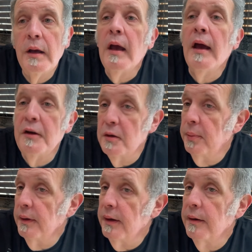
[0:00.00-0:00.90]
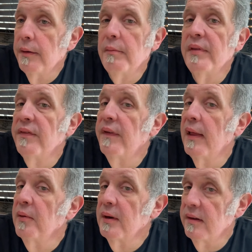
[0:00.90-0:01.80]
and you planted them the
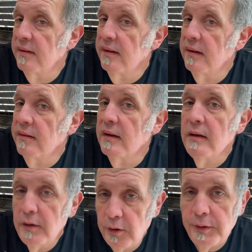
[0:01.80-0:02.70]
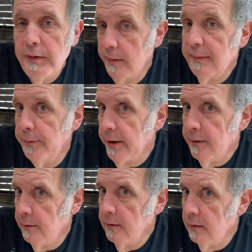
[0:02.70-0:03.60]
following season, you could expect
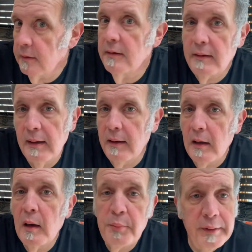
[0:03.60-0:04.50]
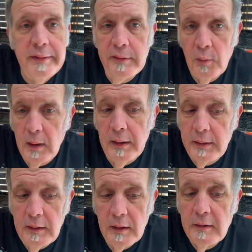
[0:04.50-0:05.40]
to get a
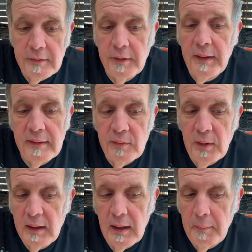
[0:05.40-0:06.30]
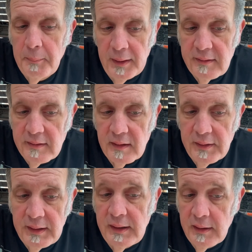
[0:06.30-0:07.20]
Brandywine. So that's what basically
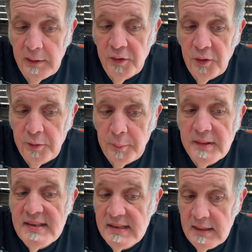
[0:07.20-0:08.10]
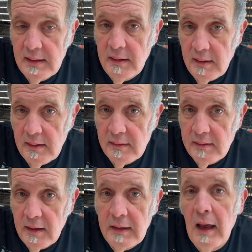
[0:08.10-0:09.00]
an heirloom seed is.
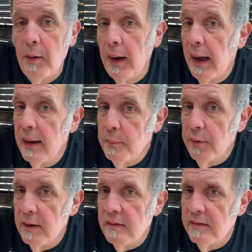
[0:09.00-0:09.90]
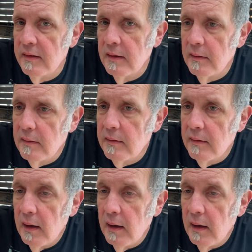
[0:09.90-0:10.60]
Now, a hybrid seeds,